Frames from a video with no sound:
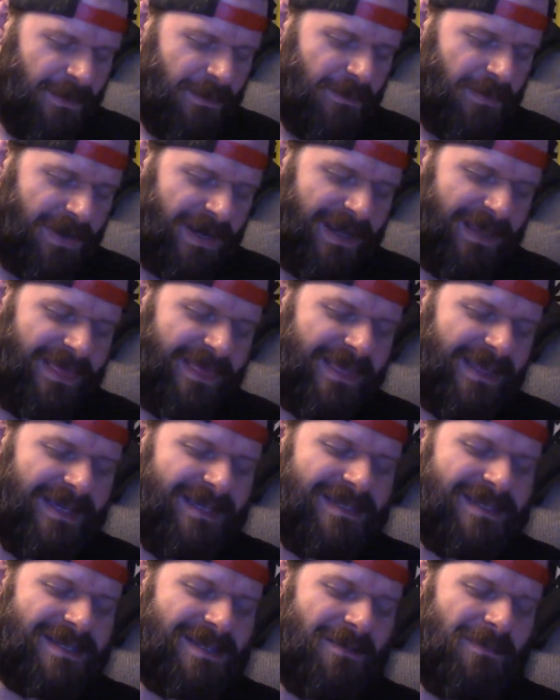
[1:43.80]
but I think
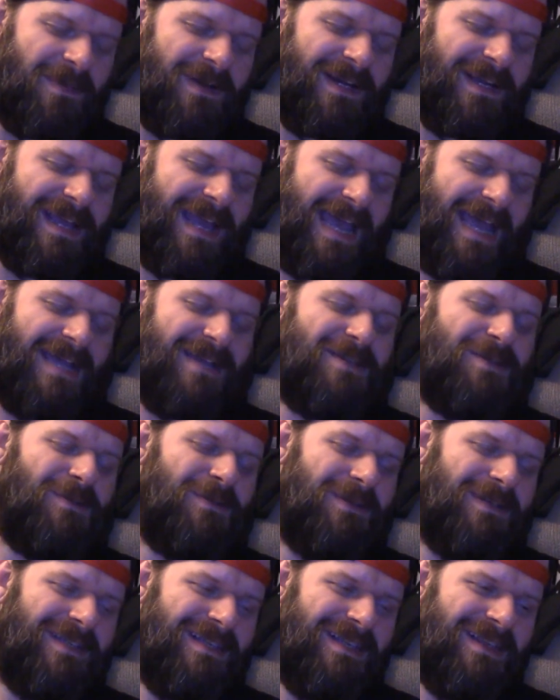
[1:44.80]
somebody
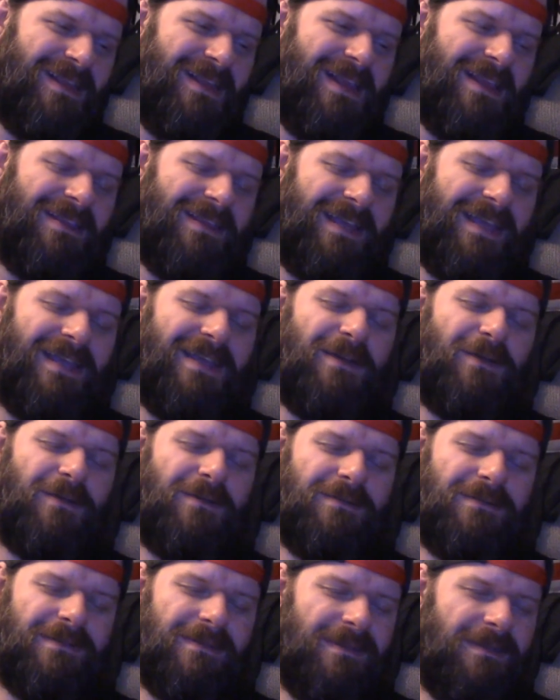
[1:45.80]
actually like
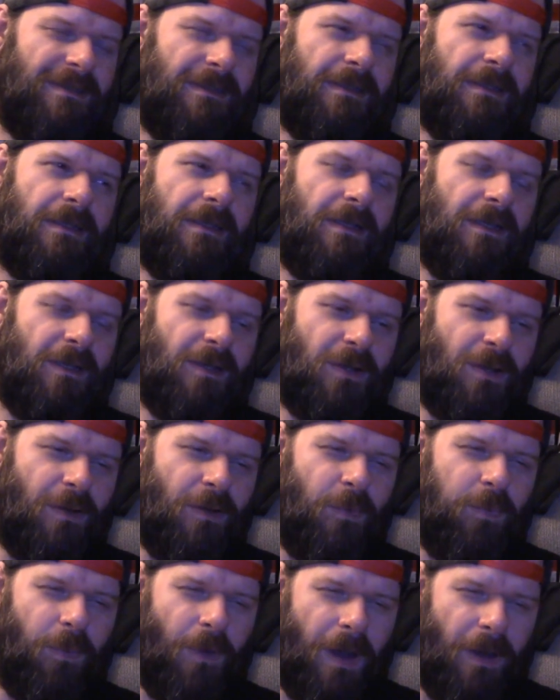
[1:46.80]

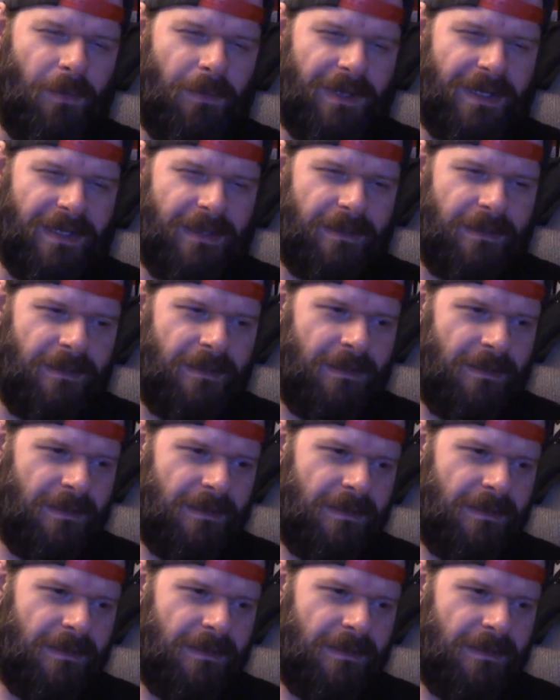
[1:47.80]
quoted